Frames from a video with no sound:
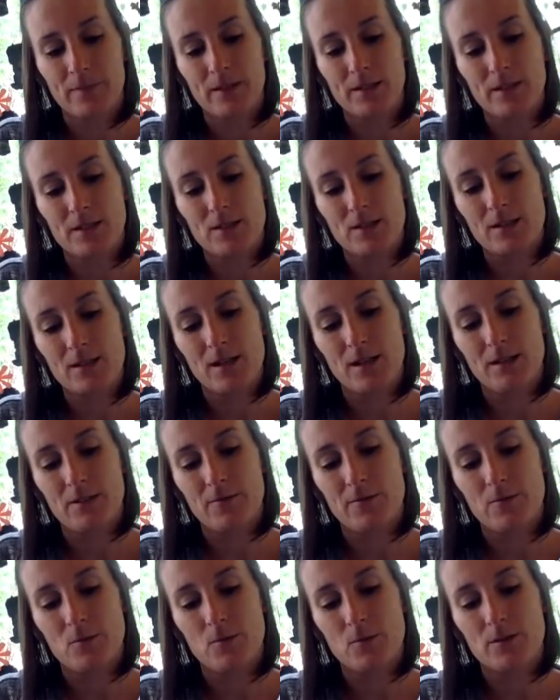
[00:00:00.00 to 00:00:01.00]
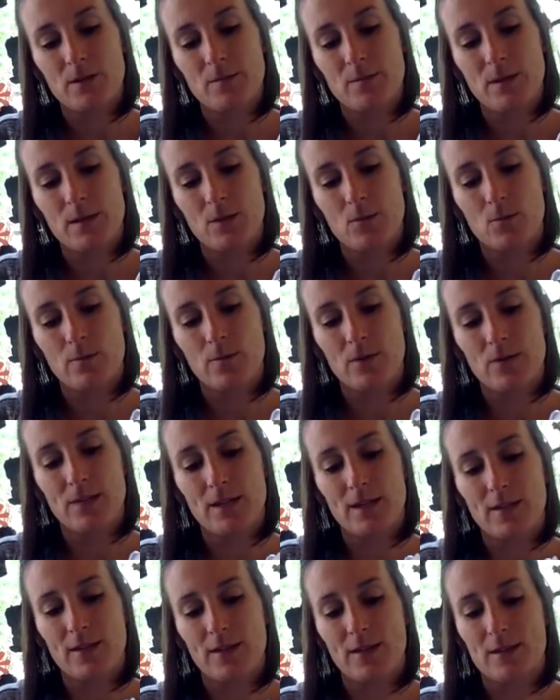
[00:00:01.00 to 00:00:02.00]
I just kind of folded mine over
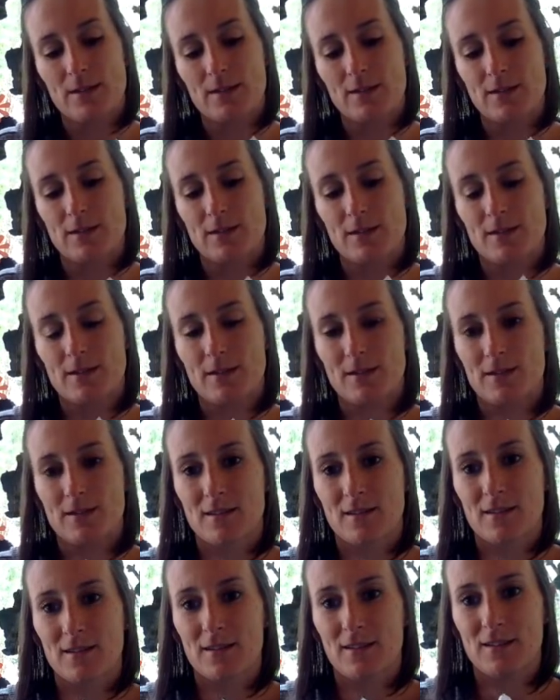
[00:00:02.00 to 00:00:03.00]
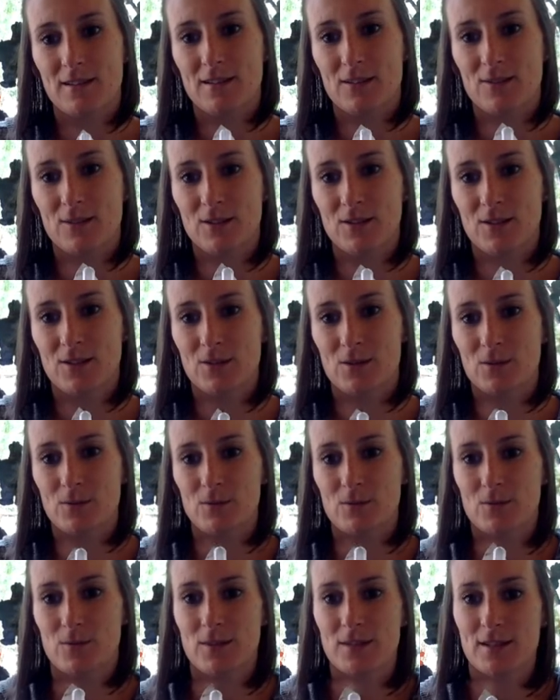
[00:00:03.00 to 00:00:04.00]
like this. And you can
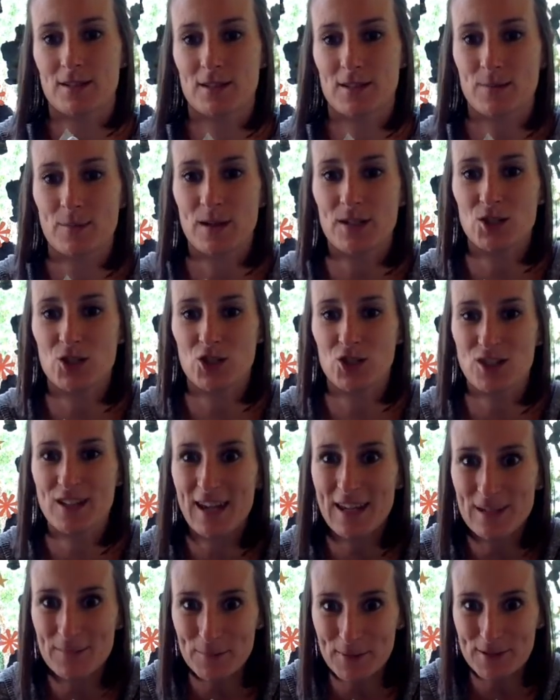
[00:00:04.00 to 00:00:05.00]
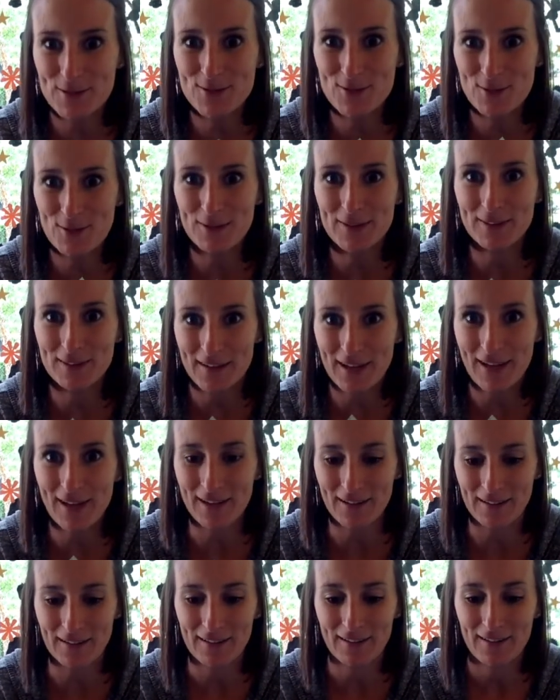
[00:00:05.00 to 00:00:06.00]
use as much tape as you
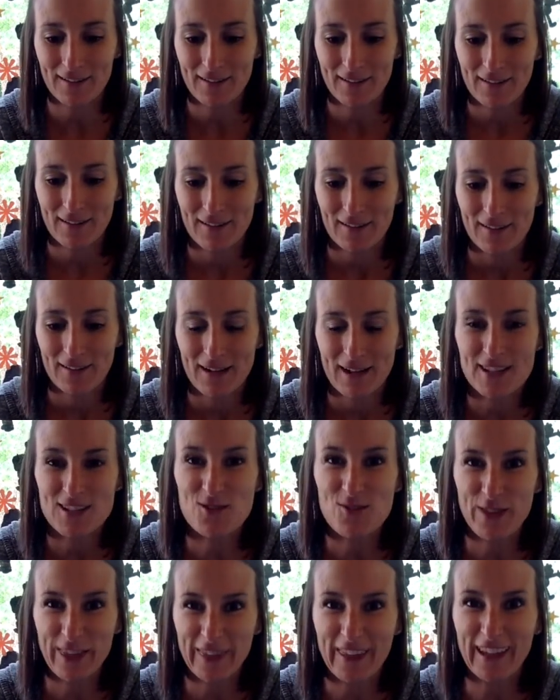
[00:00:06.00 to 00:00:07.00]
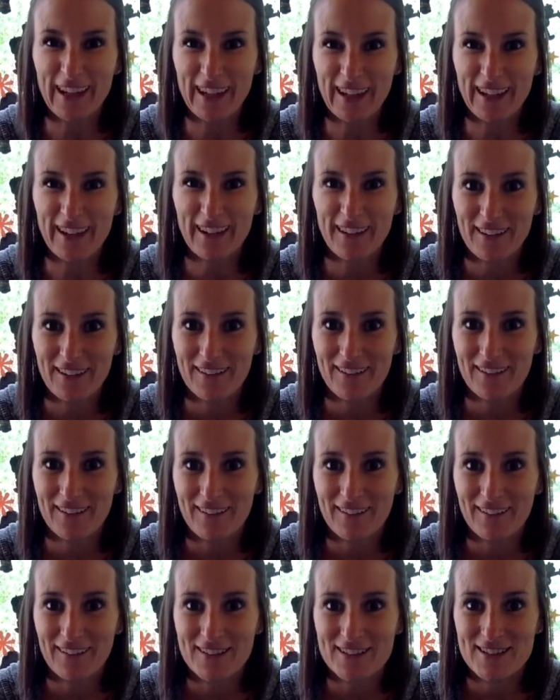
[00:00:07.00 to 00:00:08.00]
can, as you think,
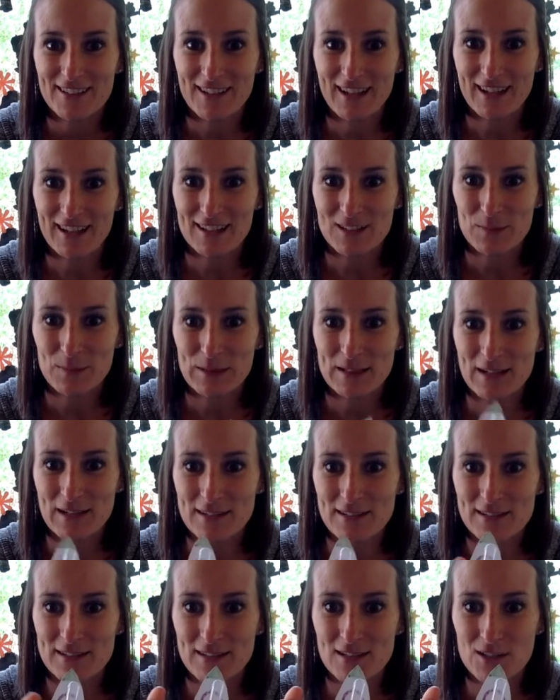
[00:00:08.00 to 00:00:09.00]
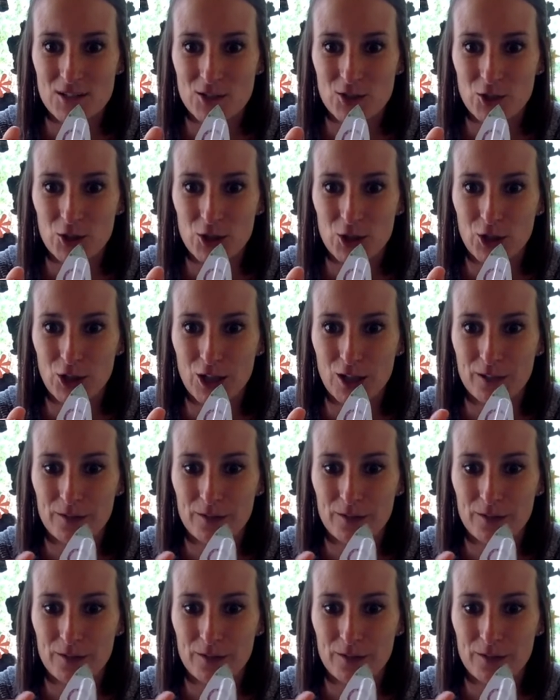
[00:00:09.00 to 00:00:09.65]
to get it to be nice and secure.